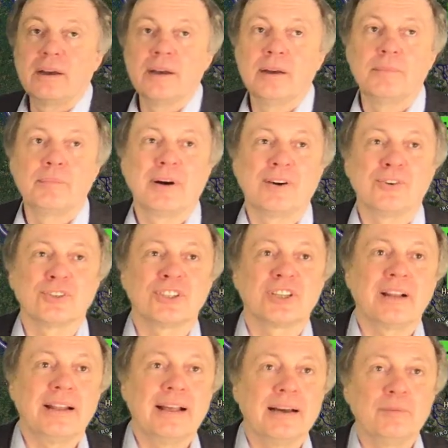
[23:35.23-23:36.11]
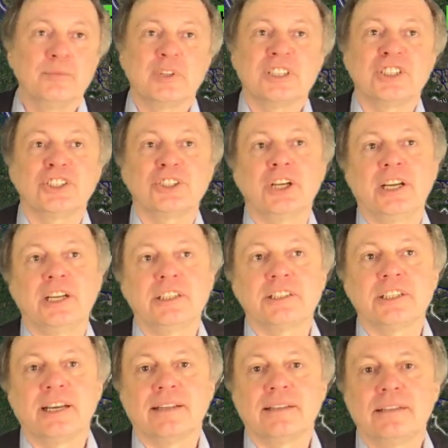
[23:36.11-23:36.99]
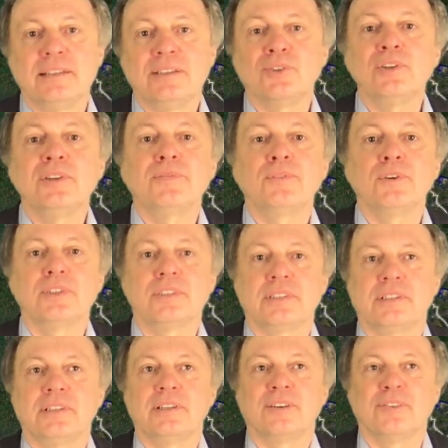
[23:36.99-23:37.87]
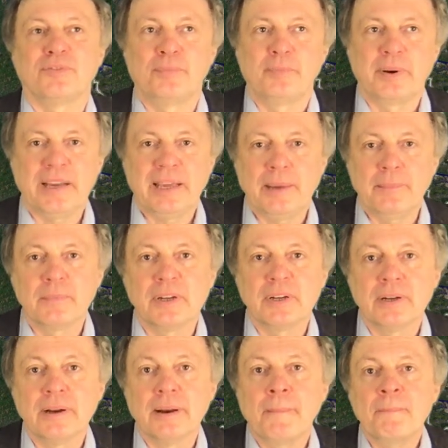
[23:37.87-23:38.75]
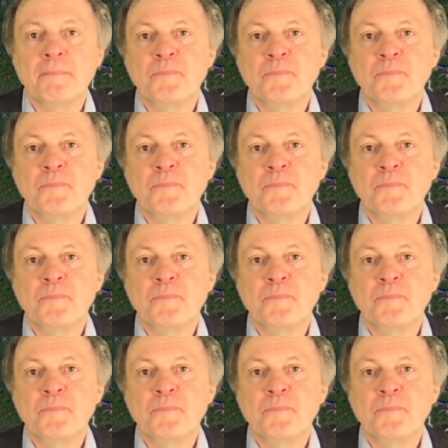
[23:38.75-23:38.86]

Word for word: about climate change at the University of Bremen,